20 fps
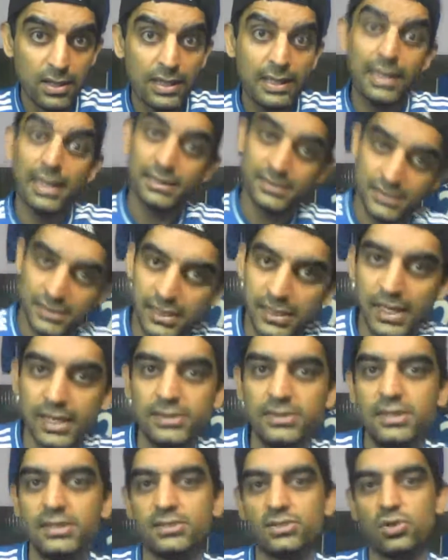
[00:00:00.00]
Leicester
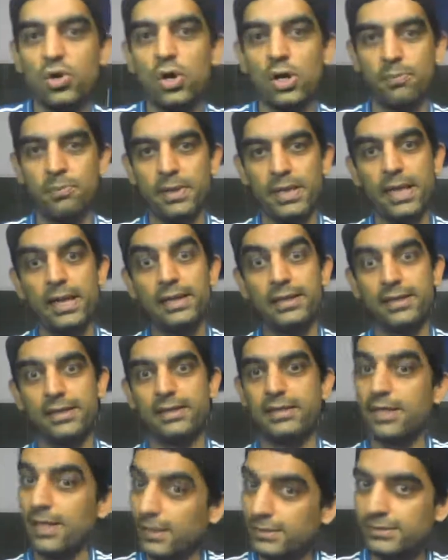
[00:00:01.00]
had just got a penalty.
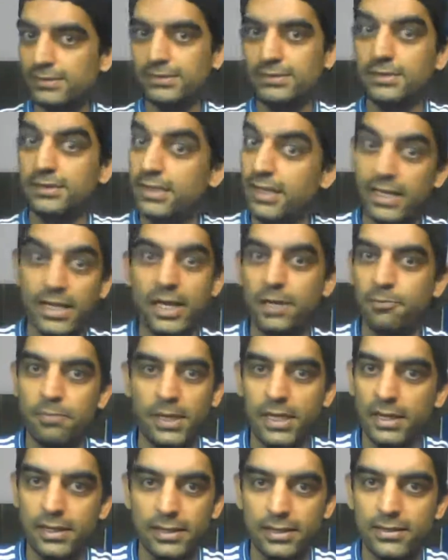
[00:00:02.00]
Yes, they get
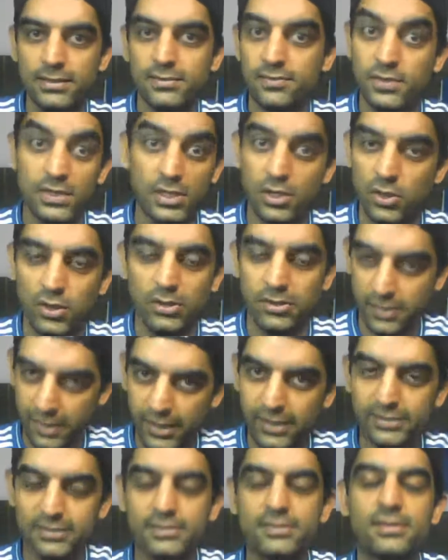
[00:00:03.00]
penalties. We cannot,
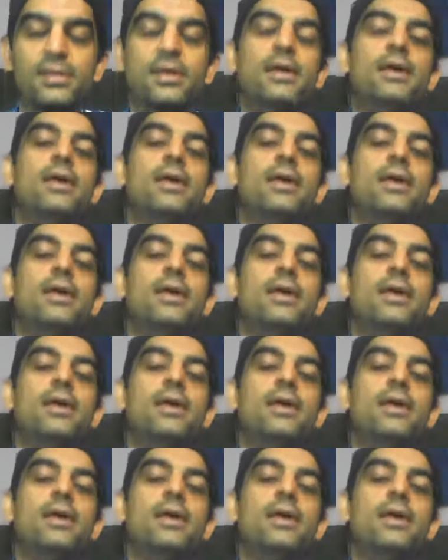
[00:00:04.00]
yes.